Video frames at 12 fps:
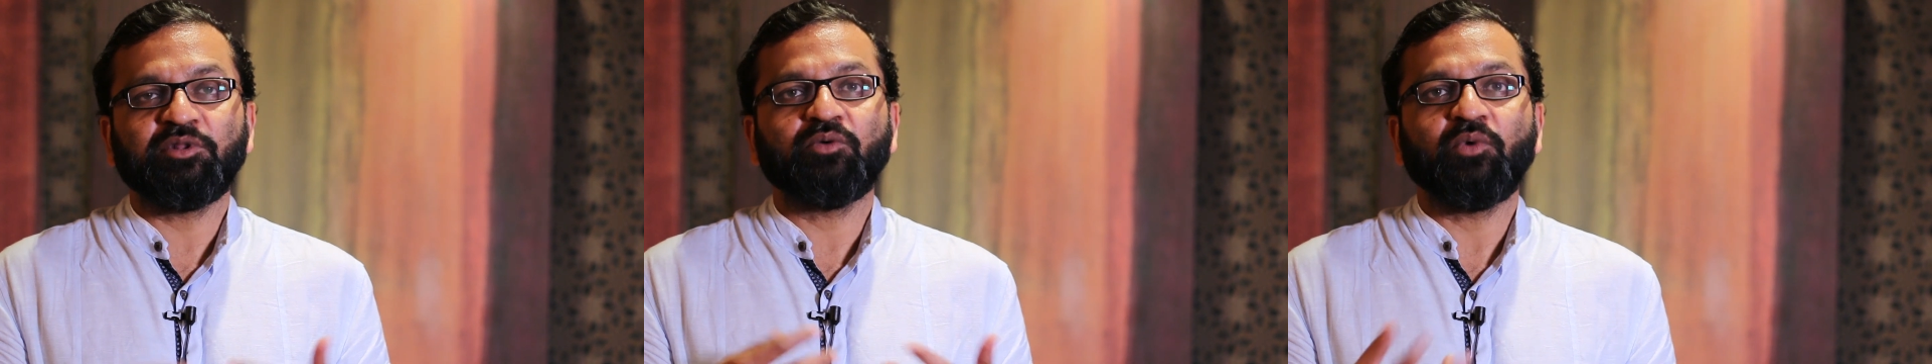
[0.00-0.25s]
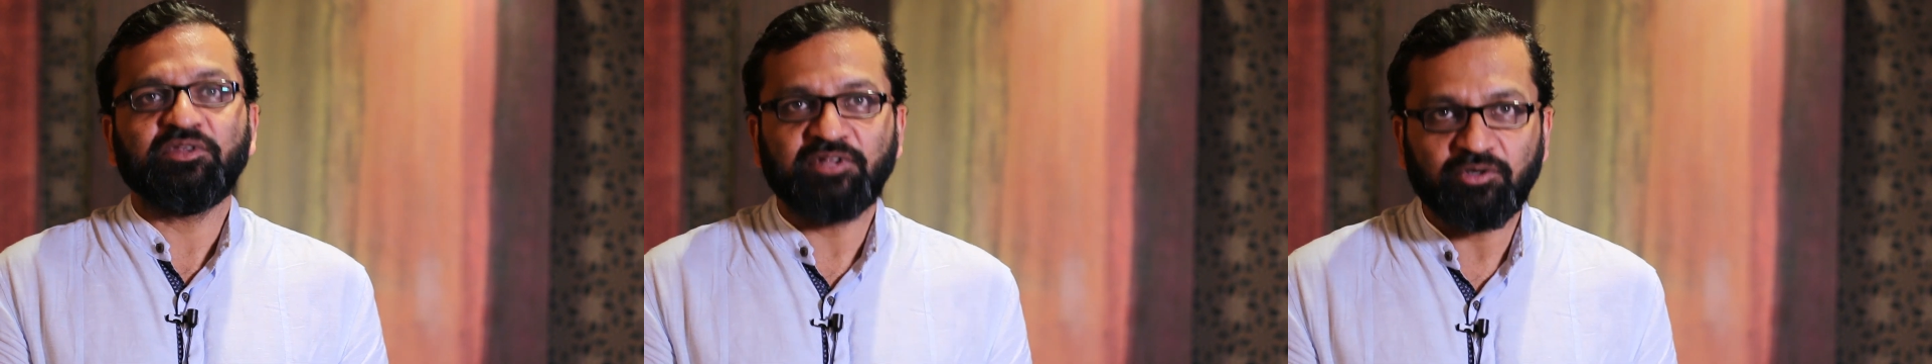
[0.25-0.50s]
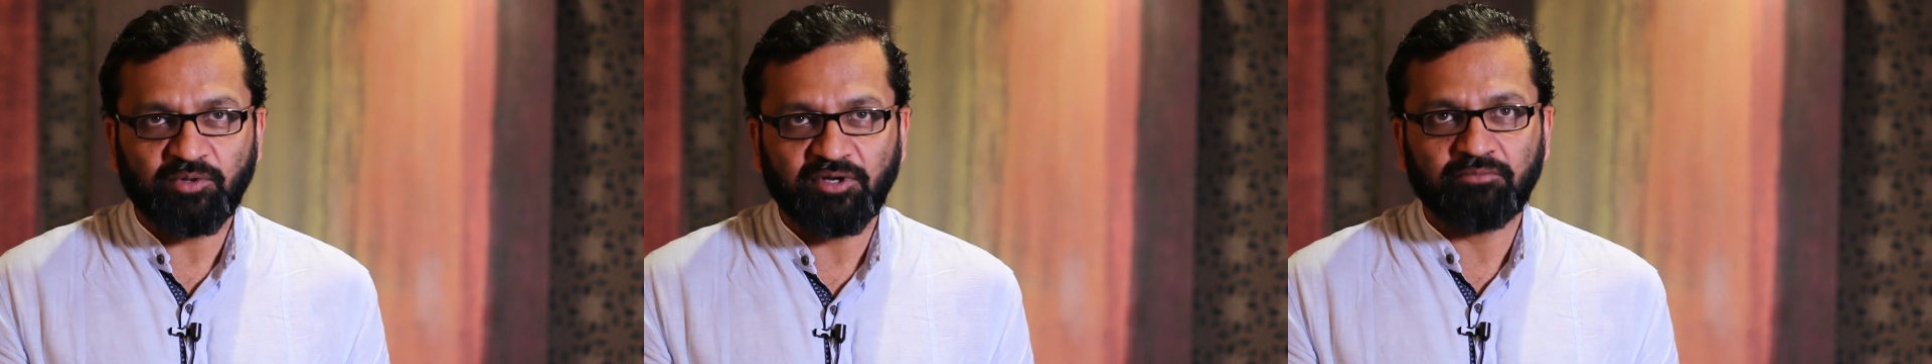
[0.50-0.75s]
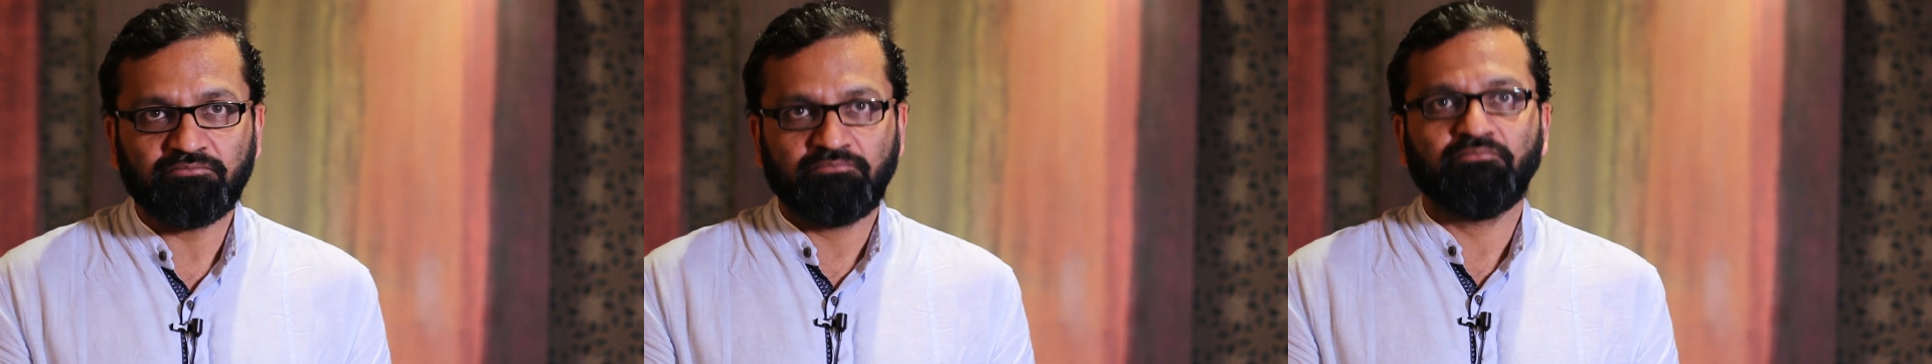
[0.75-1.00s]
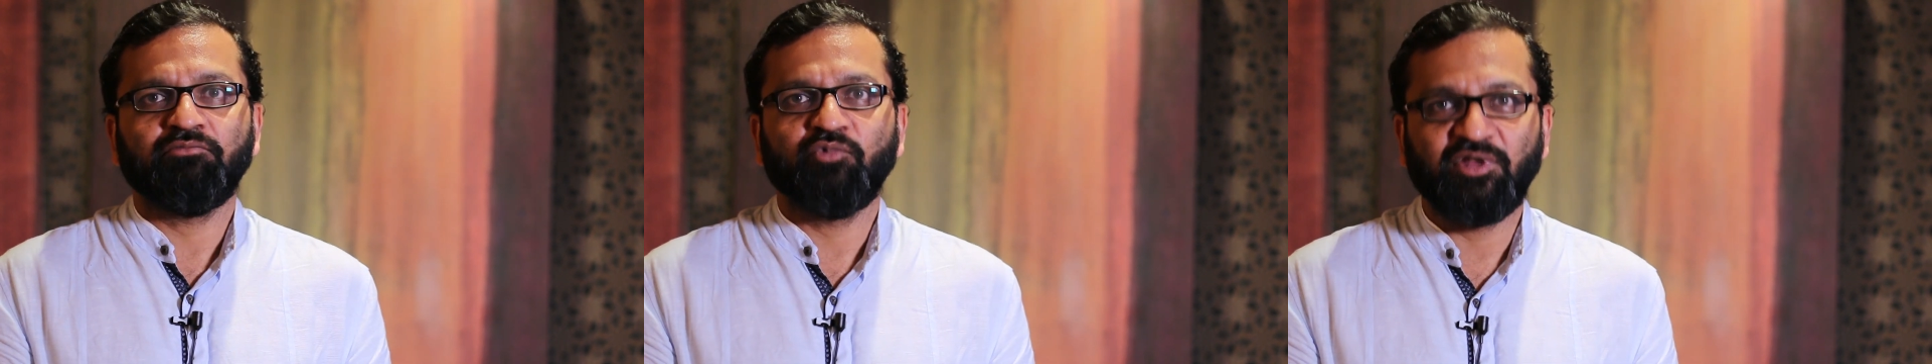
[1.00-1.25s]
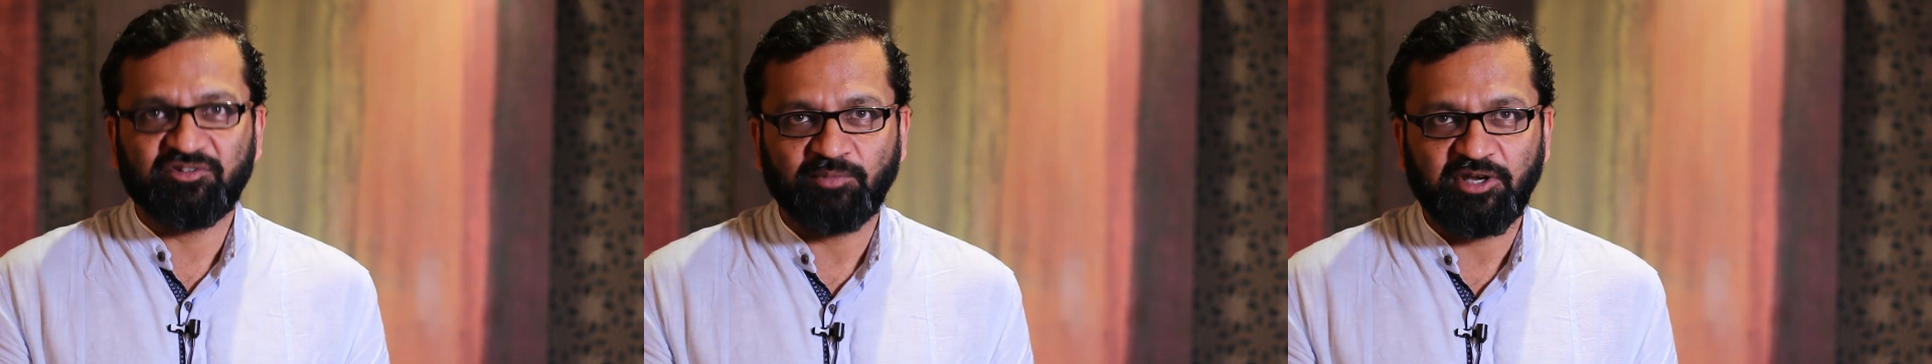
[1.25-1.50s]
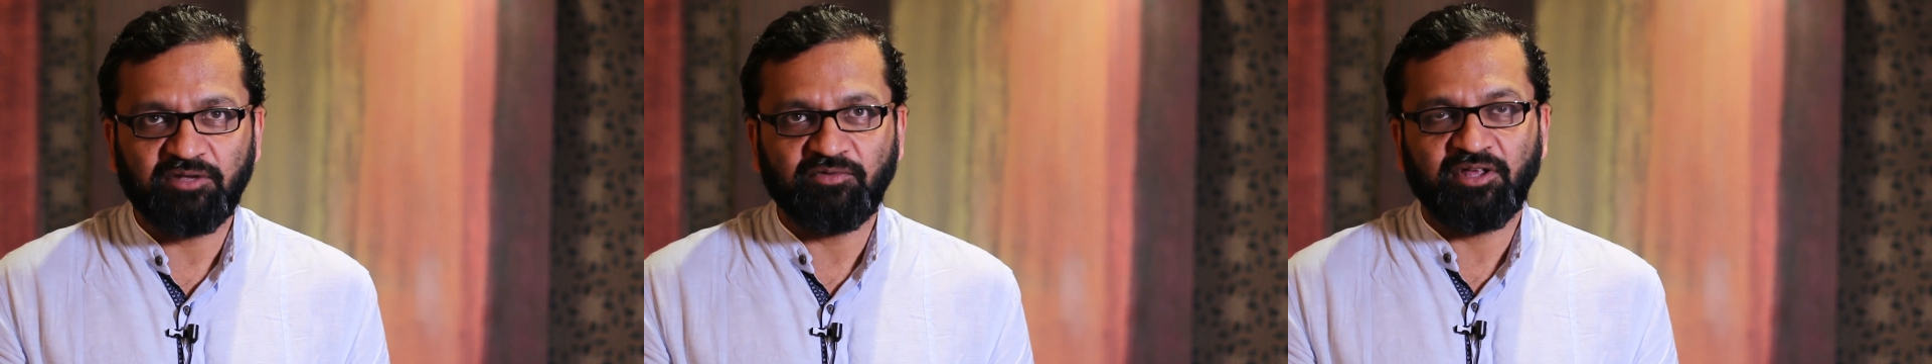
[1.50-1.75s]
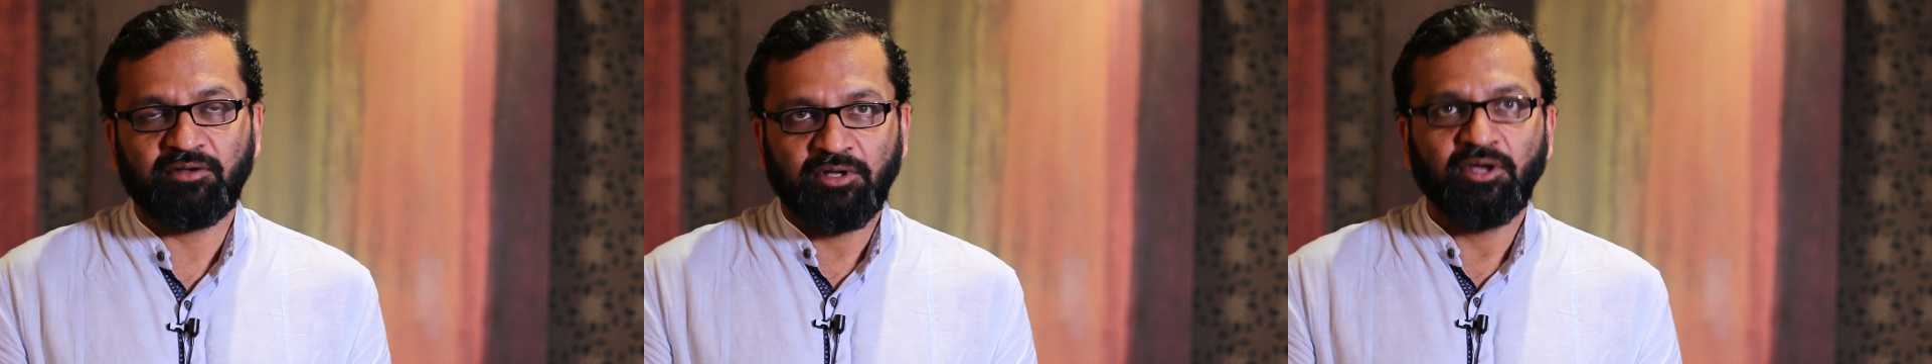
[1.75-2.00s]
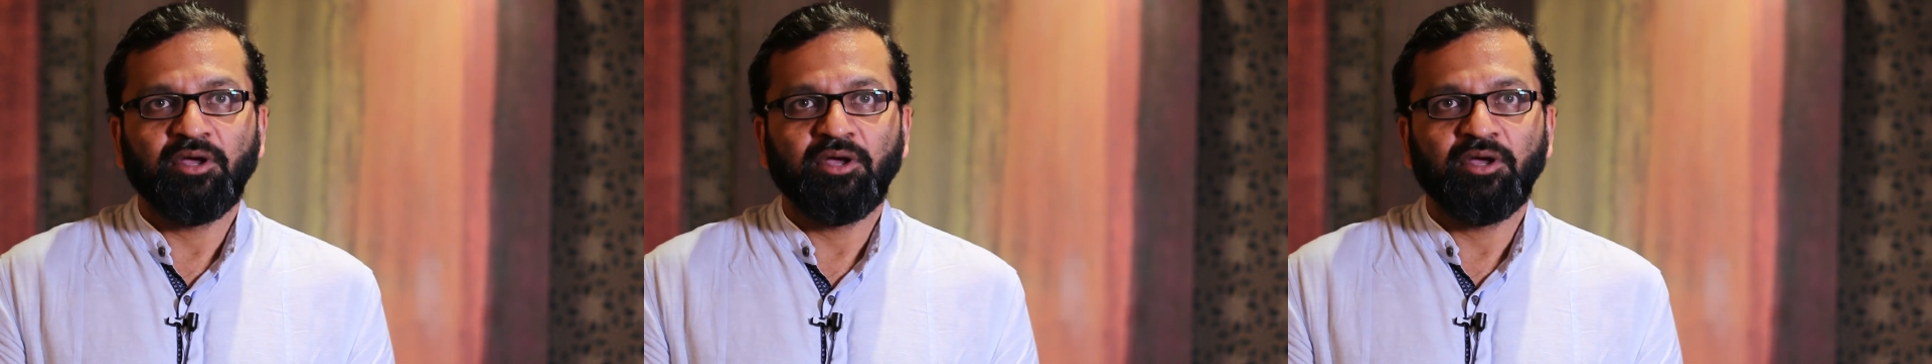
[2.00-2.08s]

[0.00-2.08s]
other ways that you can raise money where